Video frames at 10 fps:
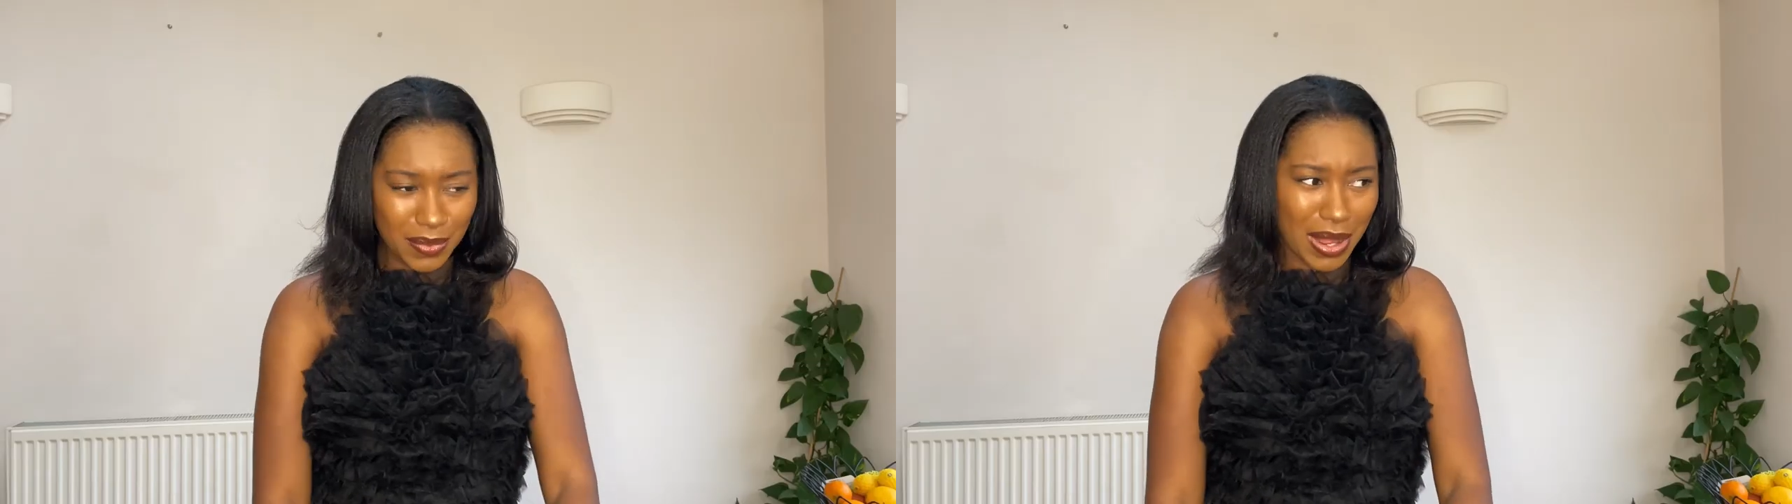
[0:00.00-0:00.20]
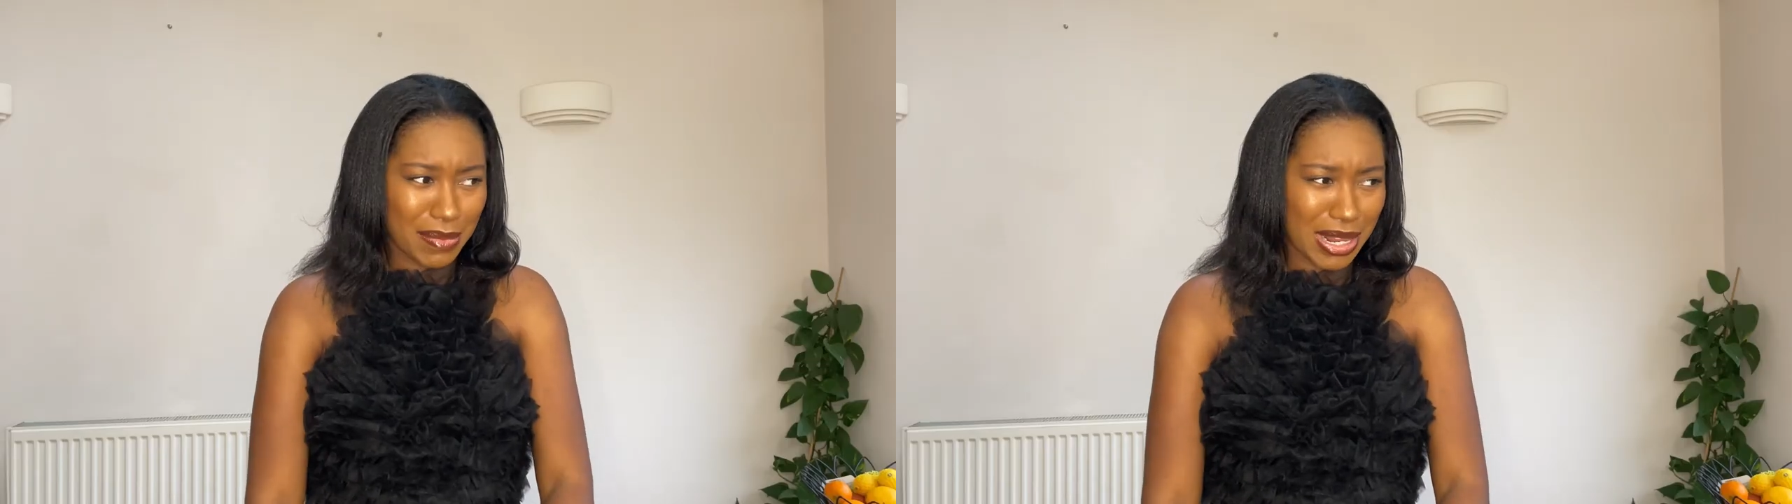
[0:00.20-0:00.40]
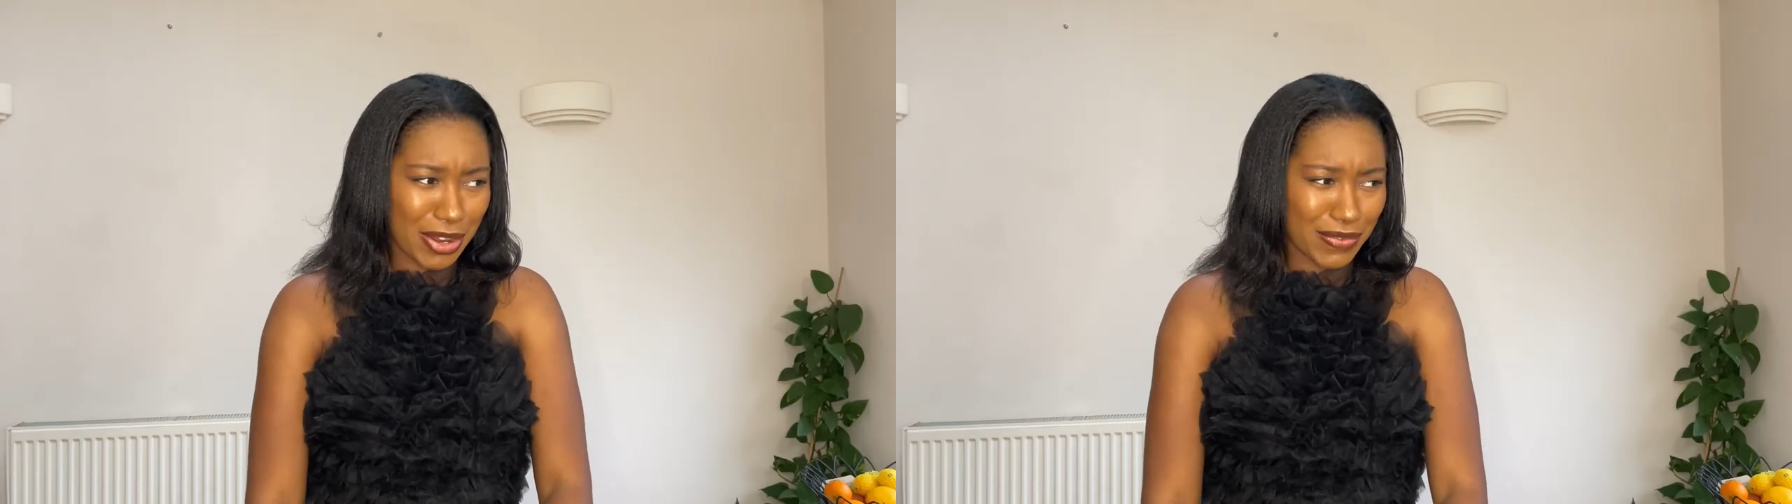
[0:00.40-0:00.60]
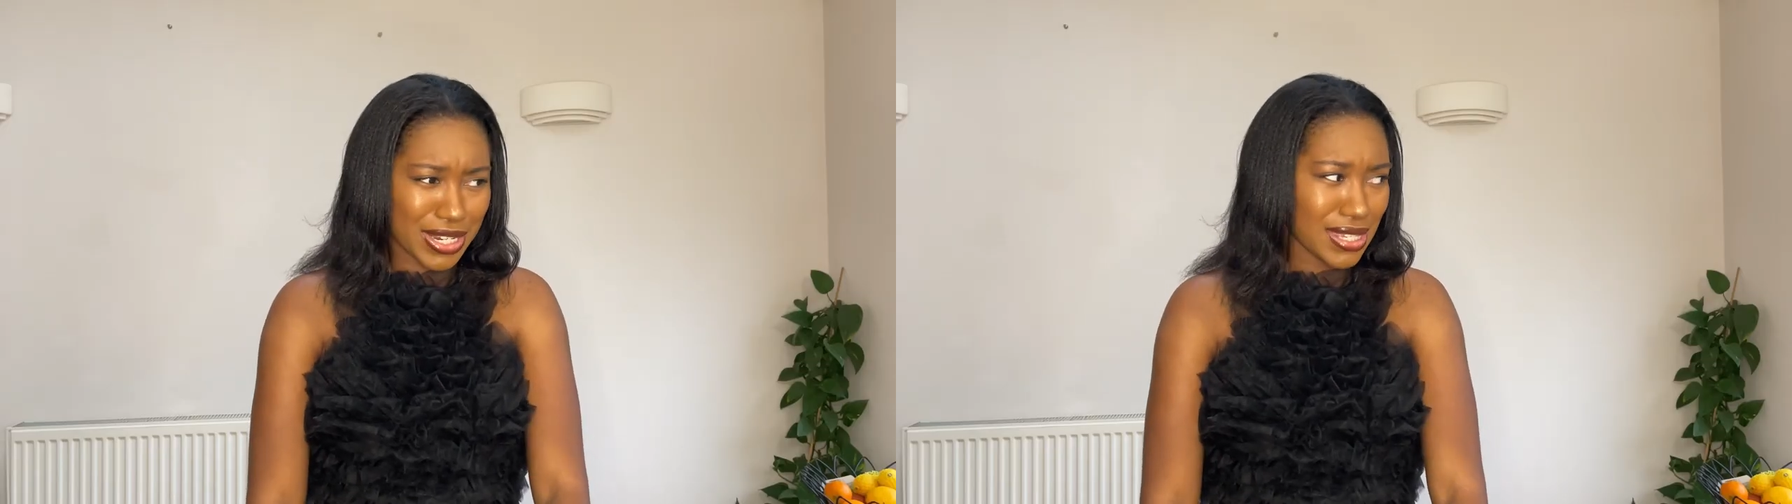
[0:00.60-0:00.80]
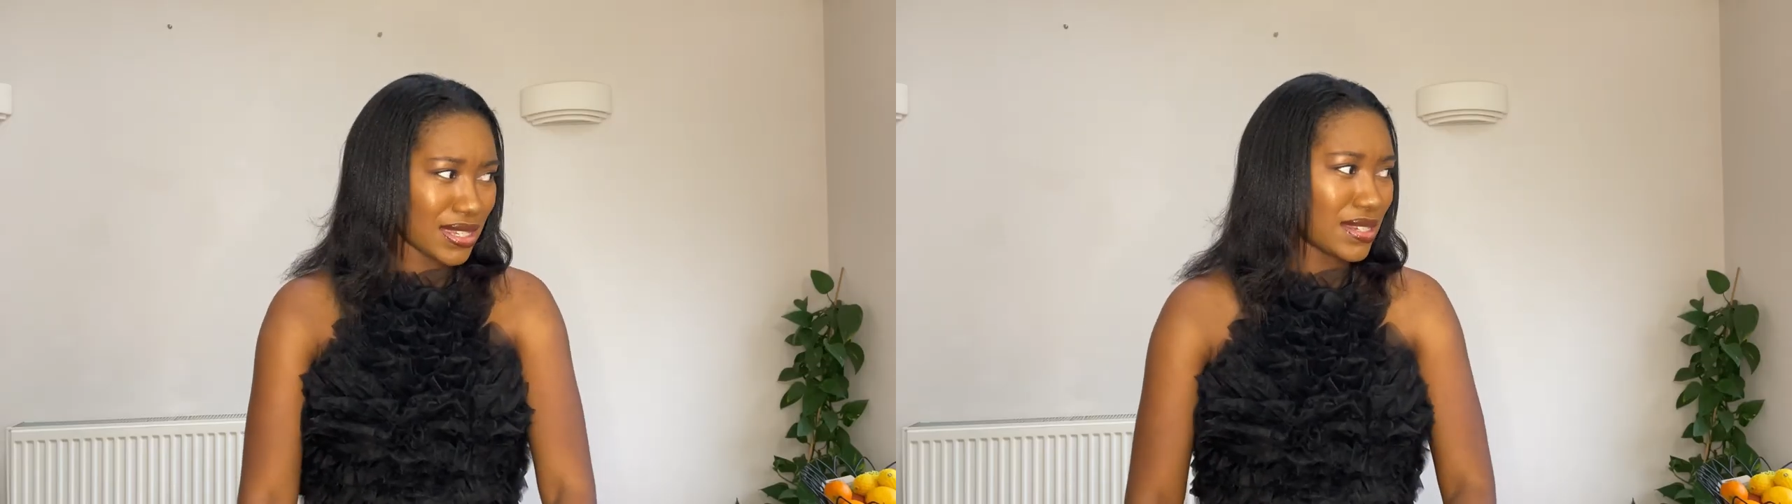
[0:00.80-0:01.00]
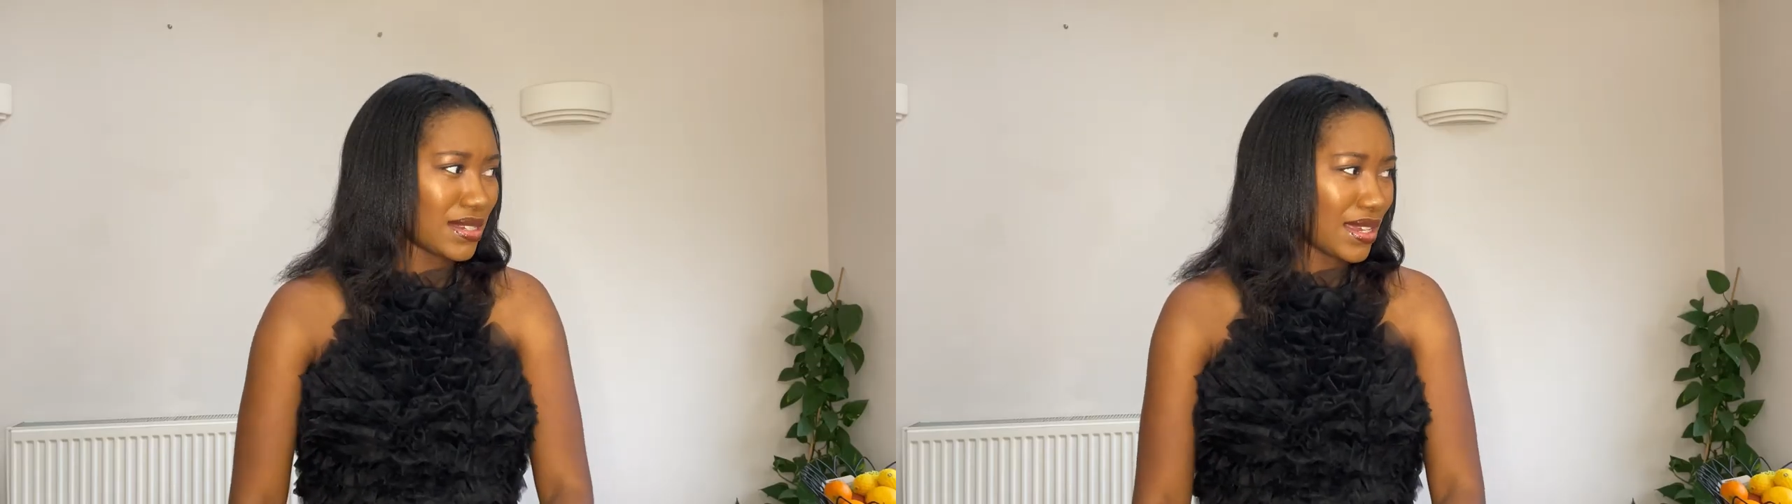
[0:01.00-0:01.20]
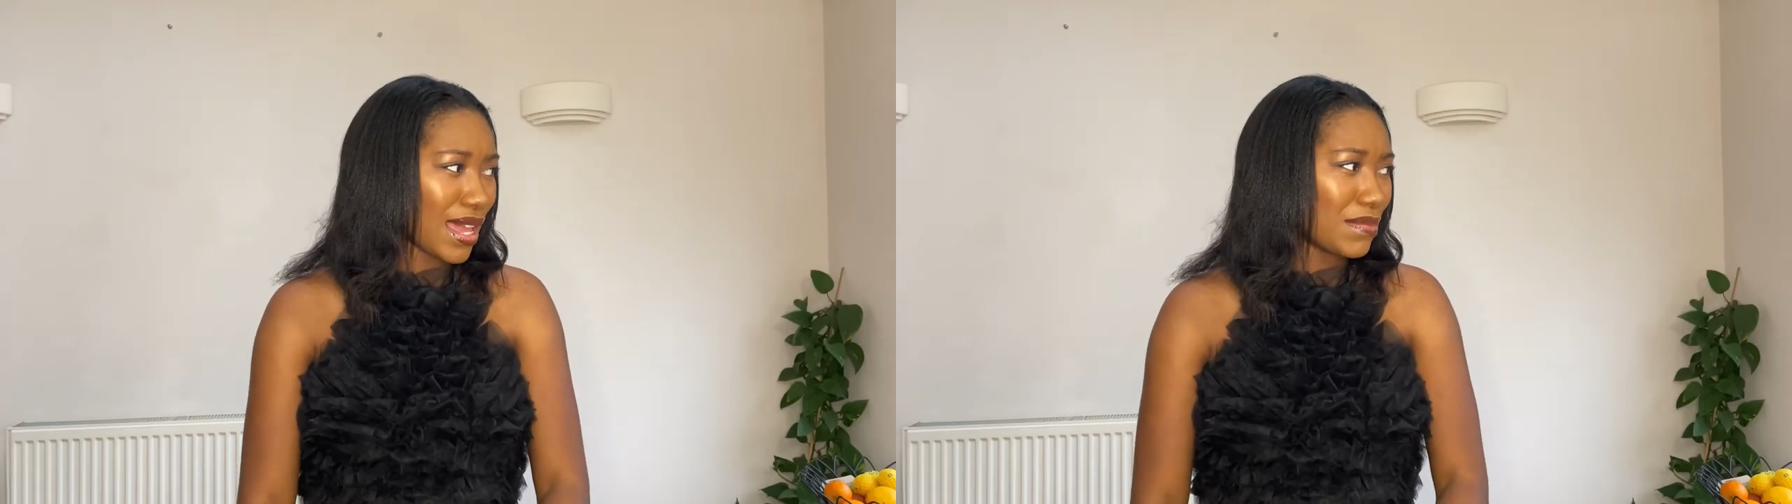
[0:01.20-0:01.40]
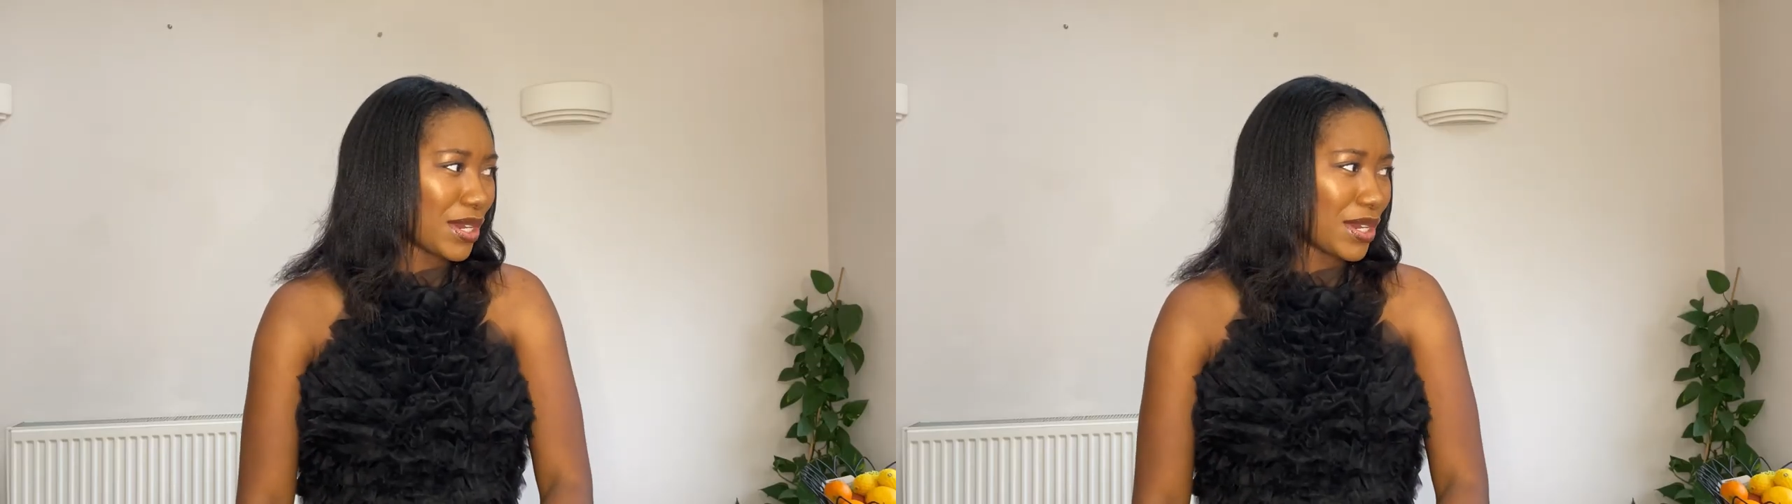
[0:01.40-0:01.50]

I'm nervous. I'm